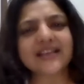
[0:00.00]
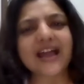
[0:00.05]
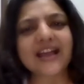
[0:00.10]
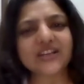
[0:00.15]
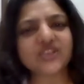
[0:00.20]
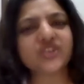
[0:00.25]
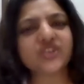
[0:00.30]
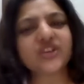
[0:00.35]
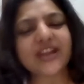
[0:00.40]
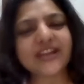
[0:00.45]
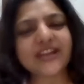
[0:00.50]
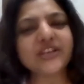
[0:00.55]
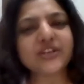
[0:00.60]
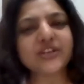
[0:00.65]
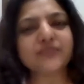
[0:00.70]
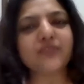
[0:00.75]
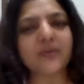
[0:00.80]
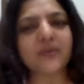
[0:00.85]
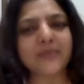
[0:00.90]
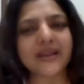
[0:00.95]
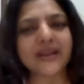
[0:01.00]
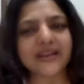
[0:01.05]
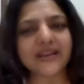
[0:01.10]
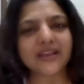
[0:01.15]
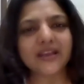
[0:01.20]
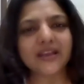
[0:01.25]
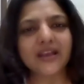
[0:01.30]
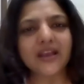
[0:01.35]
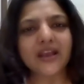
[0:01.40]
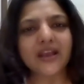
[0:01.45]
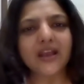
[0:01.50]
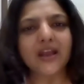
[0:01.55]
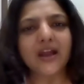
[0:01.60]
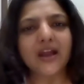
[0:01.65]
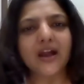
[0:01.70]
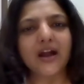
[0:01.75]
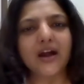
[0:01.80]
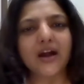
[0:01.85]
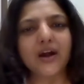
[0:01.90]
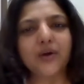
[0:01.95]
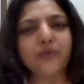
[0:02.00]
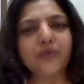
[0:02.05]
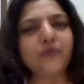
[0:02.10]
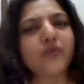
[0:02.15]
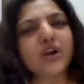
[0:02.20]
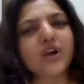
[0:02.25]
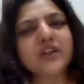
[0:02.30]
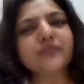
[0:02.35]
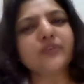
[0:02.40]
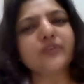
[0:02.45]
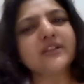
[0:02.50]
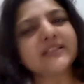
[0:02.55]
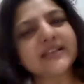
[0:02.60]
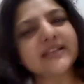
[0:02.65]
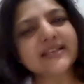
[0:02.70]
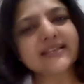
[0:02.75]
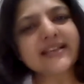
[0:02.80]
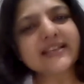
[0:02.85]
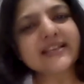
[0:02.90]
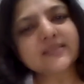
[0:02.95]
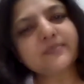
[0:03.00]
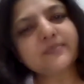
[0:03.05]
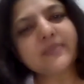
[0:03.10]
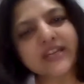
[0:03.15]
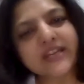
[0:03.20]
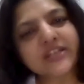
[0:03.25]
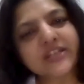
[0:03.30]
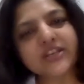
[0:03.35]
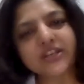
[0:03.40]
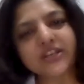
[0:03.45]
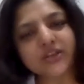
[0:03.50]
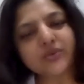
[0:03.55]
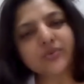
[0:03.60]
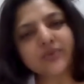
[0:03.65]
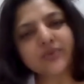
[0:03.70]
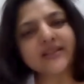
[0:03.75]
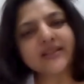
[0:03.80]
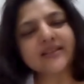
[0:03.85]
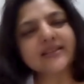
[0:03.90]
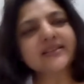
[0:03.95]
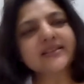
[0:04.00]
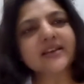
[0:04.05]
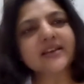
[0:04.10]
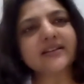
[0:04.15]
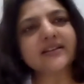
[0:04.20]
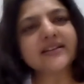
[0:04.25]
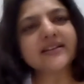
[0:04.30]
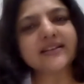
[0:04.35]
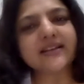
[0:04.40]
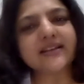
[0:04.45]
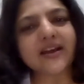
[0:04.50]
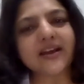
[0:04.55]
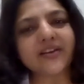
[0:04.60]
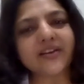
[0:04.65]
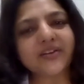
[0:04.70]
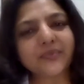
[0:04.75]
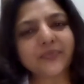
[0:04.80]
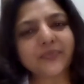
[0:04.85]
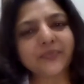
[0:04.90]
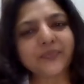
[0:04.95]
has changed for many. Uh, what would success mean to you in this current scenario?